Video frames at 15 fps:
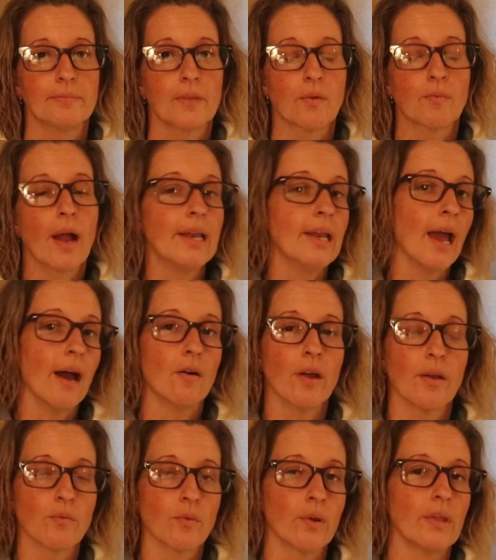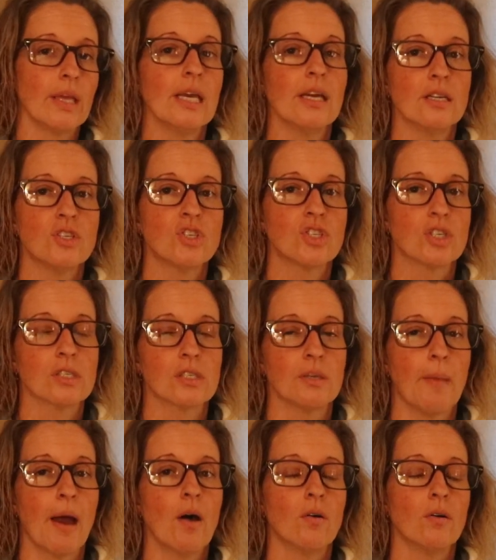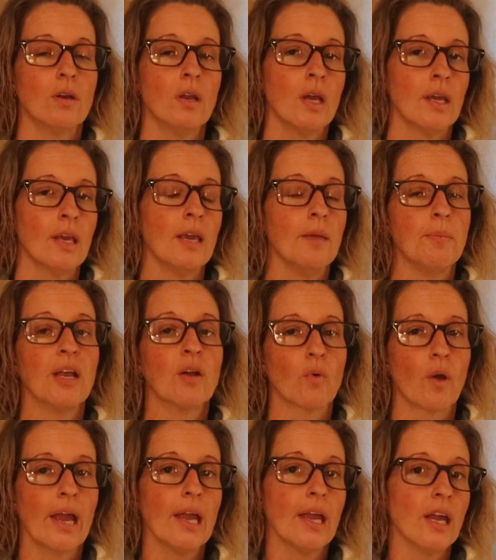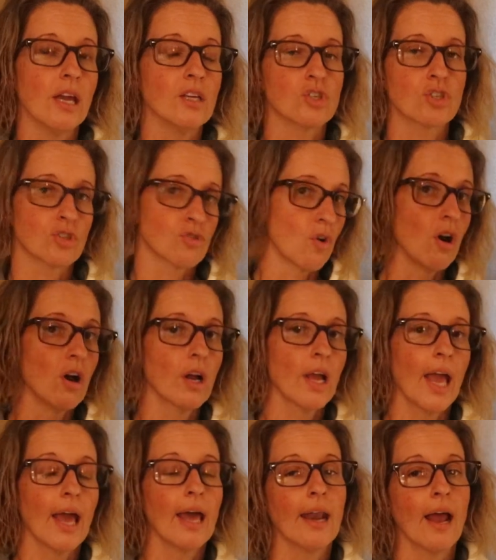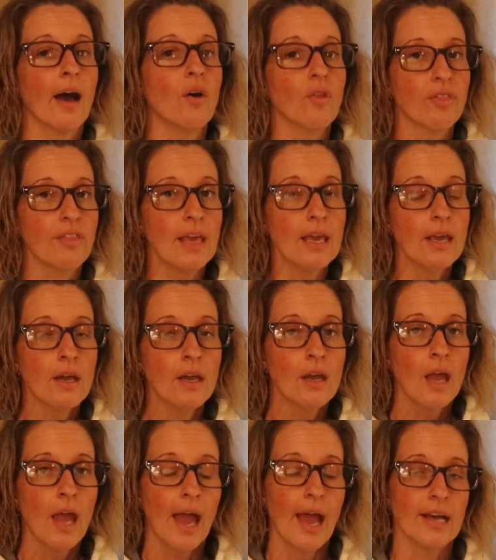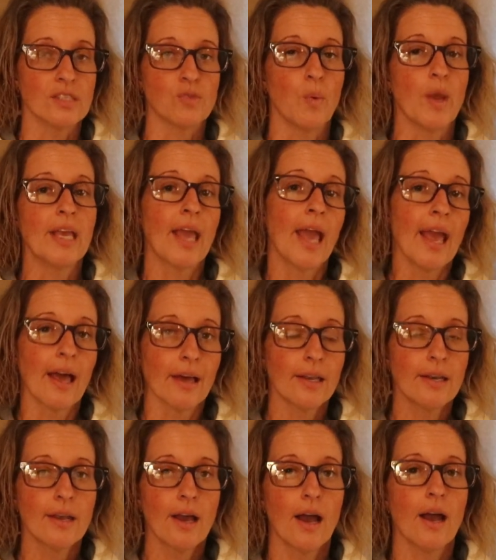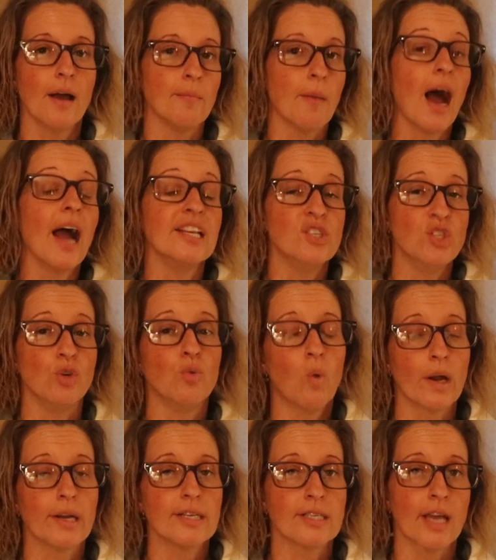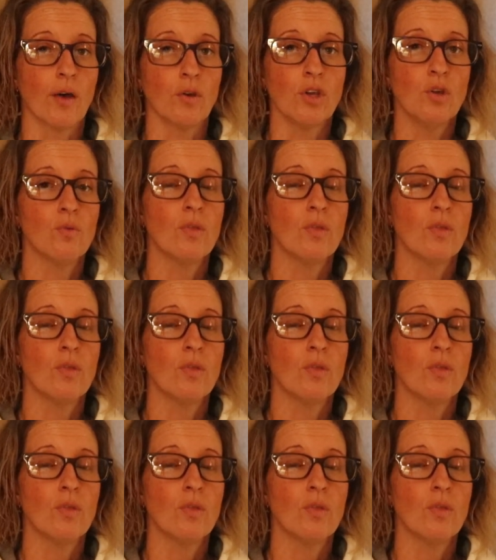right now it really is just about keeping Ray as strong and healthy as we can. I do want to tell you